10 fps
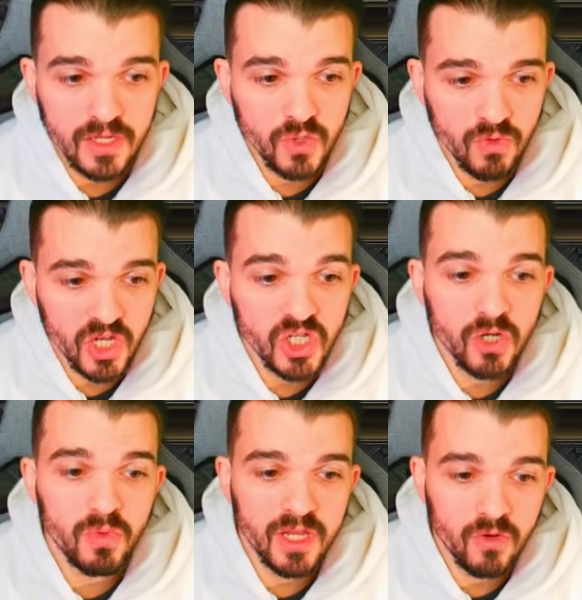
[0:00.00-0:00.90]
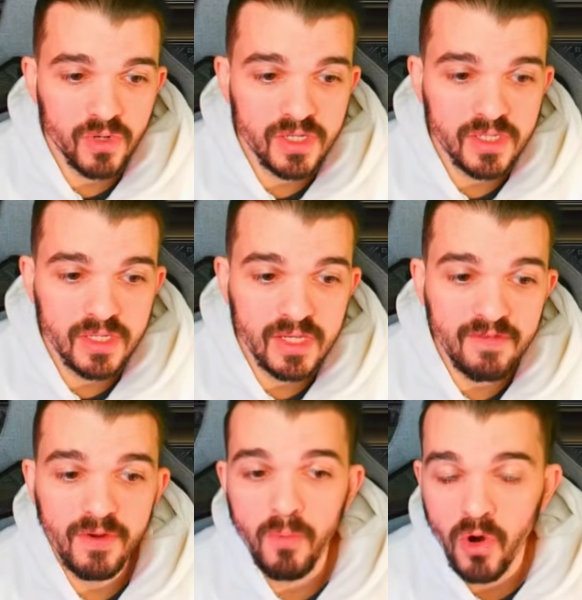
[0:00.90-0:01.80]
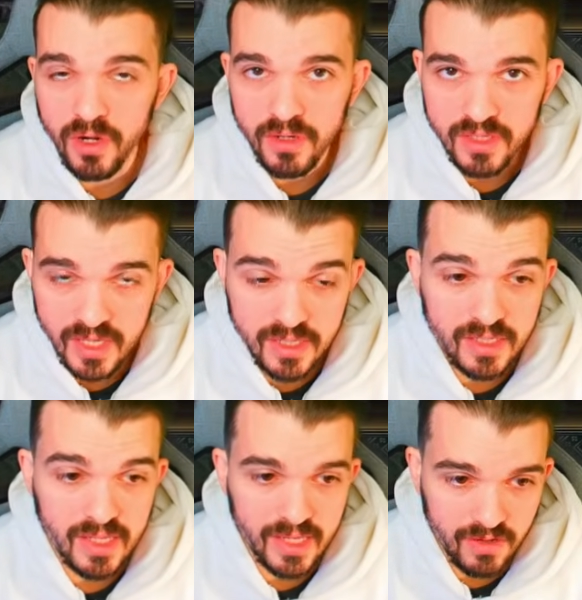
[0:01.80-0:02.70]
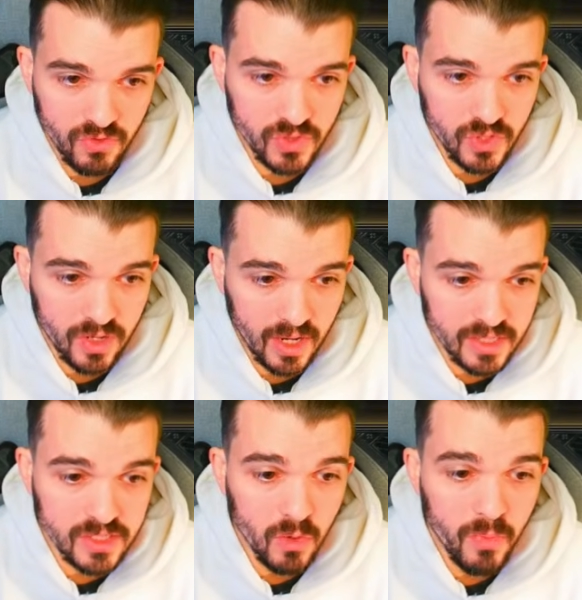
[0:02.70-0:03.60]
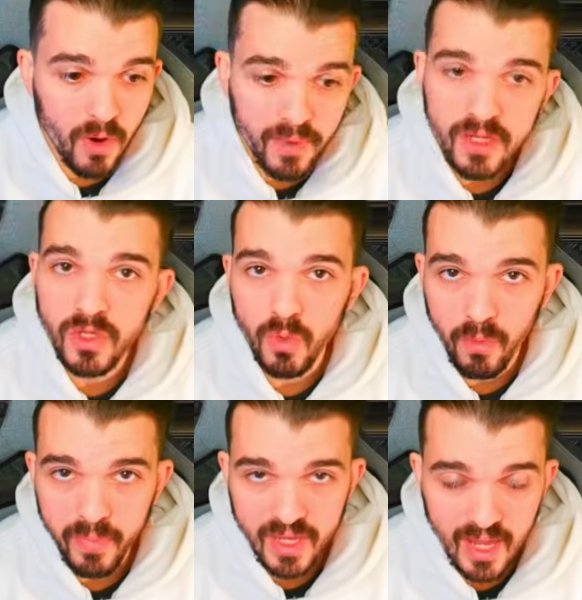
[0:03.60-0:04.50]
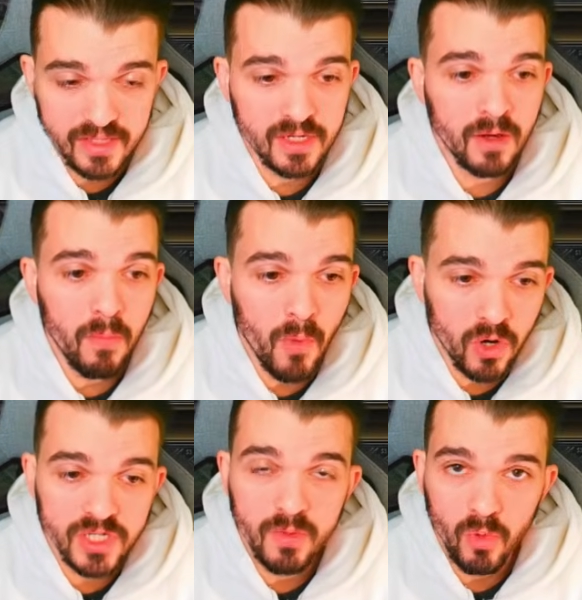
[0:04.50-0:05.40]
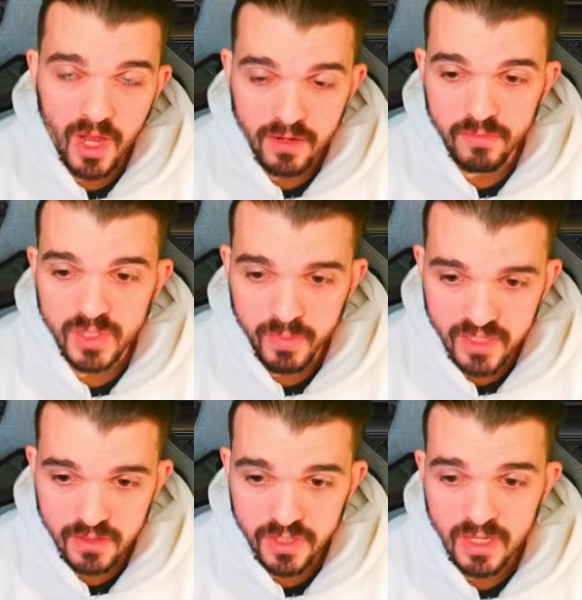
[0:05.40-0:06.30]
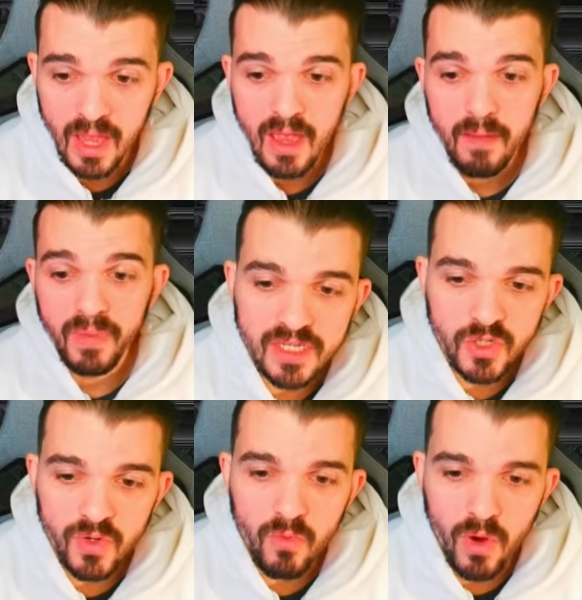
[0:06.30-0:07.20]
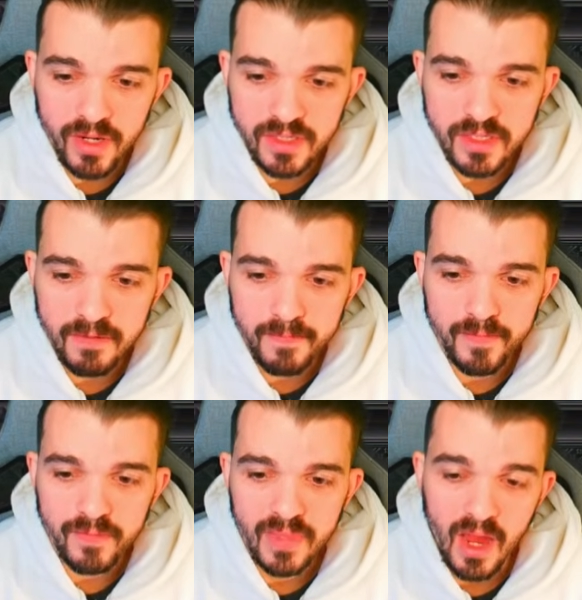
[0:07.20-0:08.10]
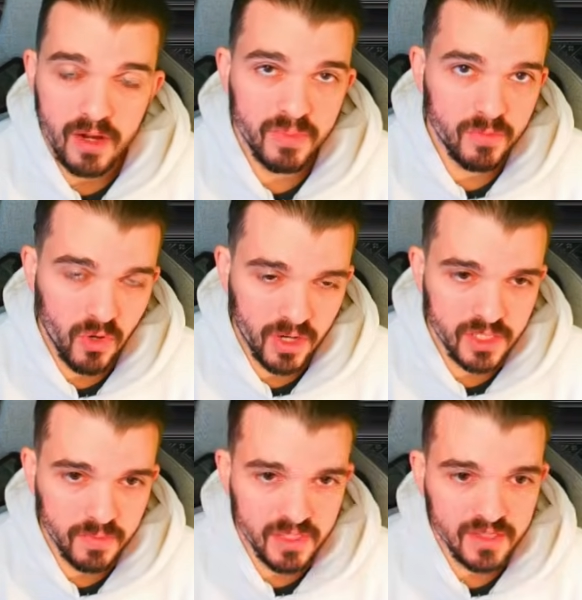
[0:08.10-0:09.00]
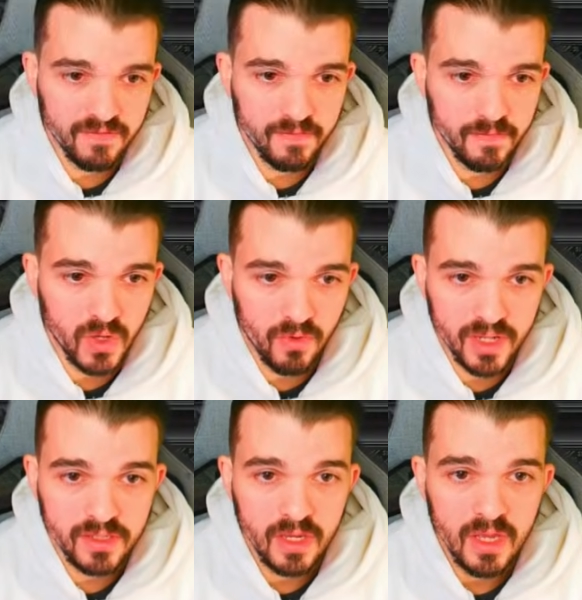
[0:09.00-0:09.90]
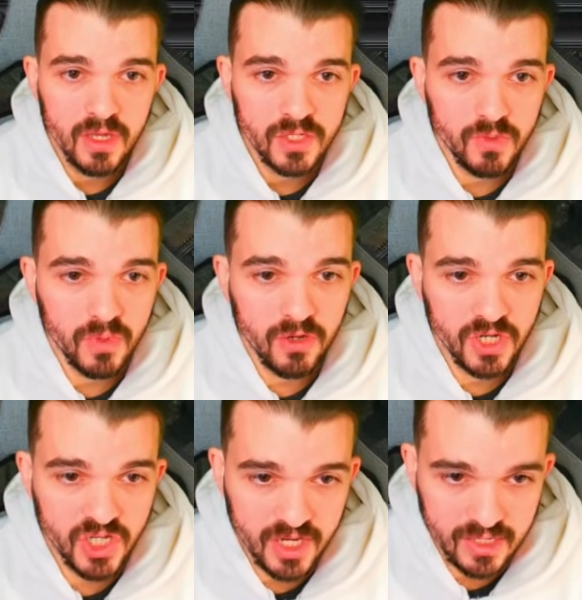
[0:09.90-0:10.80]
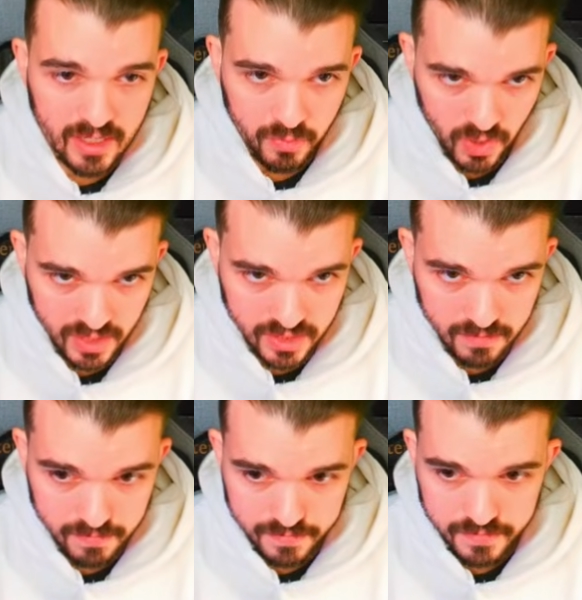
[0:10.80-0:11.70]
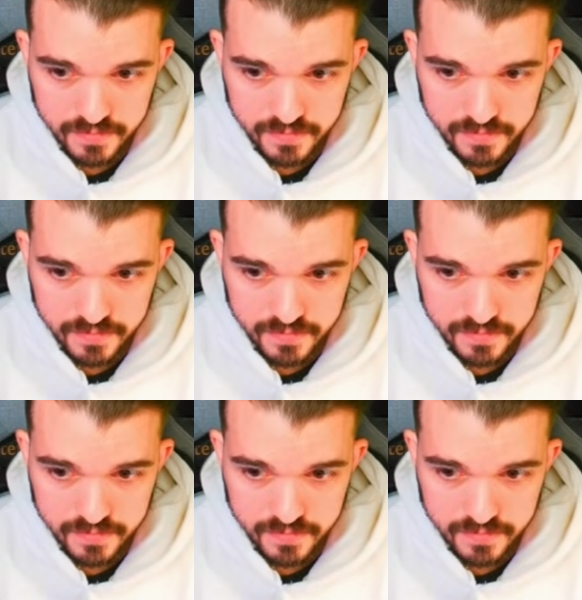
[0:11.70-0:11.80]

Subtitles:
Isolation will increase even more the delirious, okay? So probably you will be getting more simulacrum splitters. These three ones are a bit more expensive, alright? So we're gonna check that price.